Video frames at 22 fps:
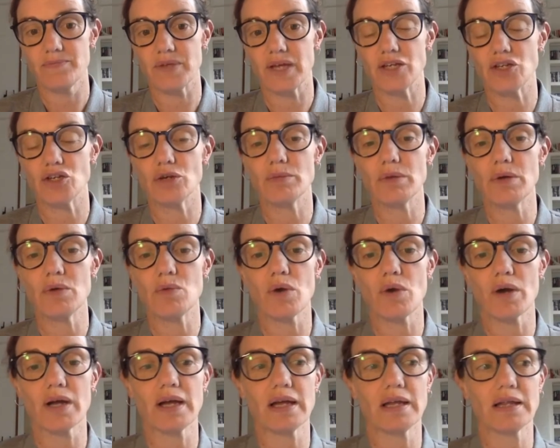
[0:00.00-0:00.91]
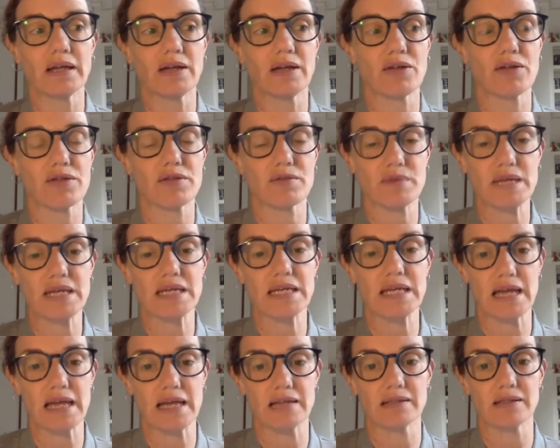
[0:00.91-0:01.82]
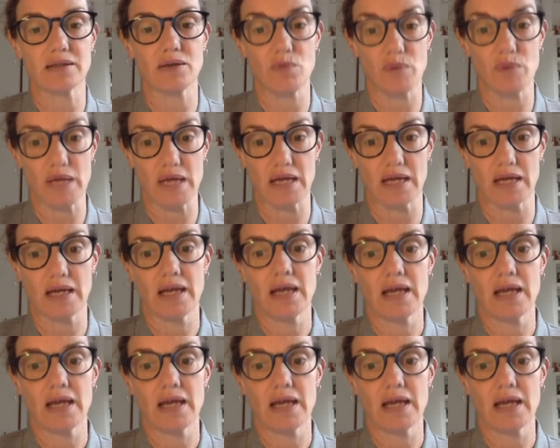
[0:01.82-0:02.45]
and you'll be working there 3 days a week.